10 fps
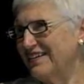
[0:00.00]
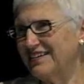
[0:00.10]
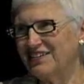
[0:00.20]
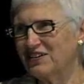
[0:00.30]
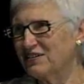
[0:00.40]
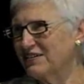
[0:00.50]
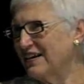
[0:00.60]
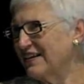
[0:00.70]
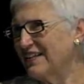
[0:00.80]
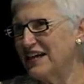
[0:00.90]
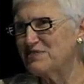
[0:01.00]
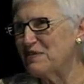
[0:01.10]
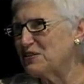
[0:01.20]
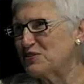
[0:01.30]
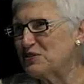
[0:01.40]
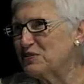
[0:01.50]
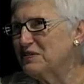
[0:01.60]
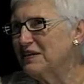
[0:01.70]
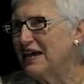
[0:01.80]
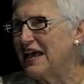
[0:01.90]
her classmates knew,
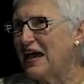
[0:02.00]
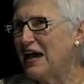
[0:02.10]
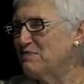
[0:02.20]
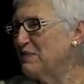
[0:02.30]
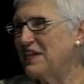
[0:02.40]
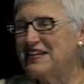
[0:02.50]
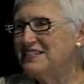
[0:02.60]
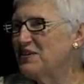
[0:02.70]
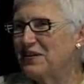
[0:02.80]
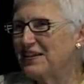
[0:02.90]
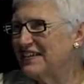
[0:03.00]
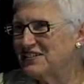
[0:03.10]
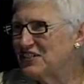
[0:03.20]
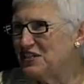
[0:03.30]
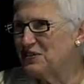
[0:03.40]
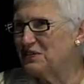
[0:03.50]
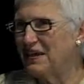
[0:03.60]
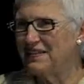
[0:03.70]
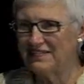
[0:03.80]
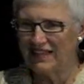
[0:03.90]
but they didn't know anything she knew.
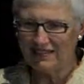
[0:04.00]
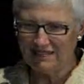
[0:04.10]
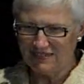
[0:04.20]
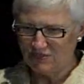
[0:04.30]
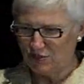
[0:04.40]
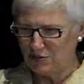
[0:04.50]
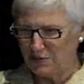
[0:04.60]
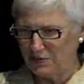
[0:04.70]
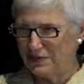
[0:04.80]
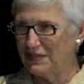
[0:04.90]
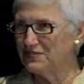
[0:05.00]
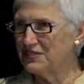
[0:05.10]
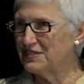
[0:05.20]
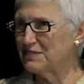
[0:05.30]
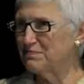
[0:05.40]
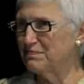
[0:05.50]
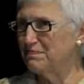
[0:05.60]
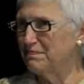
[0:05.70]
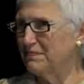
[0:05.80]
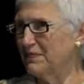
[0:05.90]
And there's just a
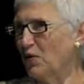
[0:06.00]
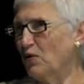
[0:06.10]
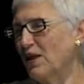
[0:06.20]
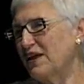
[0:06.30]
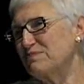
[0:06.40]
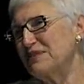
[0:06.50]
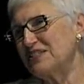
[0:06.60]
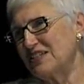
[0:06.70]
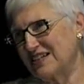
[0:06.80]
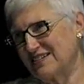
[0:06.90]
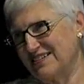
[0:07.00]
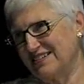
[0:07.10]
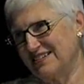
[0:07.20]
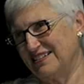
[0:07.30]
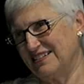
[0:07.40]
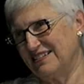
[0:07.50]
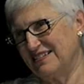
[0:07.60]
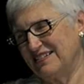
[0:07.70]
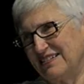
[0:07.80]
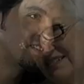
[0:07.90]
whole lot of missing. I'd
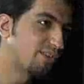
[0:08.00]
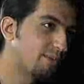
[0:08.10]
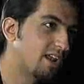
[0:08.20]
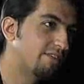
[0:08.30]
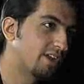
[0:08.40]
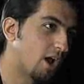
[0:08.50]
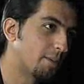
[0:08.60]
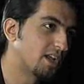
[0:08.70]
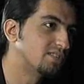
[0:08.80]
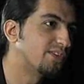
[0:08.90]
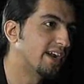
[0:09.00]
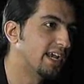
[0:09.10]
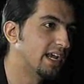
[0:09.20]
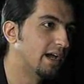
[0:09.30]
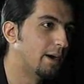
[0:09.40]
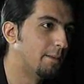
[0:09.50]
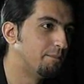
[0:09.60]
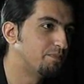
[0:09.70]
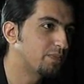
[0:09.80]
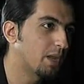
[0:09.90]
imagine that this phenomena is very
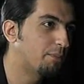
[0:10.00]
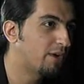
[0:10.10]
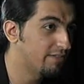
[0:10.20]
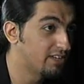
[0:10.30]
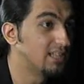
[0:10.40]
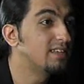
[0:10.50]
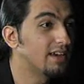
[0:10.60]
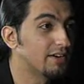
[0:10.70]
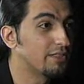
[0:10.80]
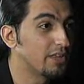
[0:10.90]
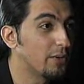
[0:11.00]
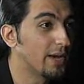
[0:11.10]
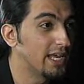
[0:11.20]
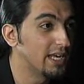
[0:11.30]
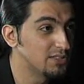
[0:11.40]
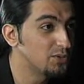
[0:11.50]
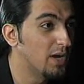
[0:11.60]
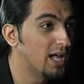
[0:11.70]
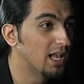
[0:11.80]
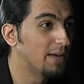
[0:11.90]
prevalent here in the UAE as
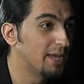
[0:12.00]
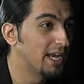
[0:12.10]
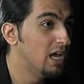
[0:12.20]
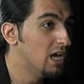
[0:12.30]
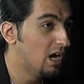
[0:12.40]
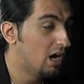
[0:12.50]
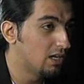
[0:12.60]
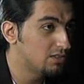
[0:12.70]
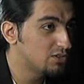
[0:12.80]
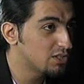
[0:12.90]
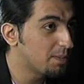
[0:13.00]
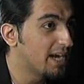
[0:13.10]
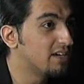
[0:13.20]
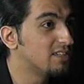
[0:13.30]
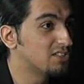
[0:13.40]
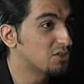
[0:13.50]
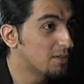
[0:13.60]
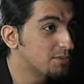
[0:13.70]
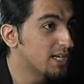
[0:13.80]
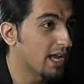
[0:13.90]
well. I mean, just by your
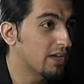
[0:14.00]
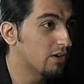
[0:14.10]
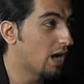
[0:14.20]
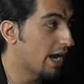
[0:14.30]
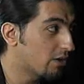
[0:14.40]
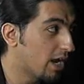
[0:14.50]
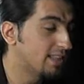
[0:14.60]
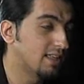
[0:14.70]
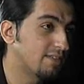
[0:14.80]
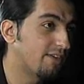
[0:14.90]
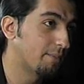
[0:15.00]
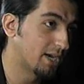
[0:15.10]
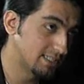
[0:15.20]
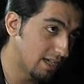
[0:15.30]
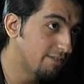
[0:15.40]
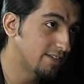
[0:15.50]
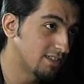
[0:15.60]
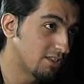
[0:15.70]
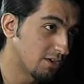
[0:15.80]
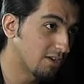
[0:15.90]
description, I could identify myself as
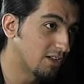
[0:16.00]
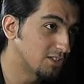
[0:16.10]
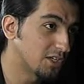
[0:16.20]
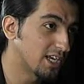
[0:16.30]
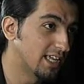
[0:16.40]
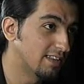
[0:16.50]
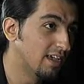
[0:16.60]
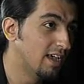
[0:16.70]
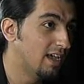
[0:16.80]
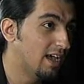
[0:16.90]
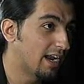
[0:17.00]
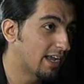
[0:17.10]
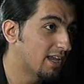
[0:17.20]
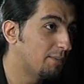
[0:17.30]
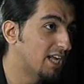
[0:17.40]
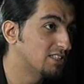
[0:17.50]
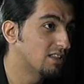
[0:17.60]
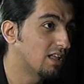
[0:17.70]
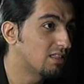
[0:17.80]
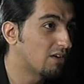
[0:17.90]
a Third Culture Kid, and I can imagine
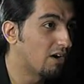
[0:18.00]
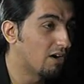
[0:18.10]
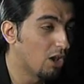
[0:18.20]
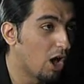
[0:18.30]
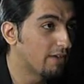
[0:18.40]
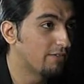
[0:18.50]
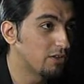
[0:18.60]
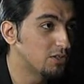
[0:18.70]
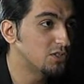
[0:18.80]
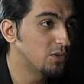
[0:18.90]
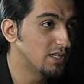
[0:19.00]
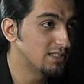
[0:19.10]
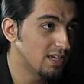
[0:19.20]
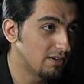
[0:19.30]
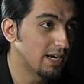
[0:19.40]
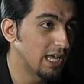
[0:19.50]
that there are a lot of other students here at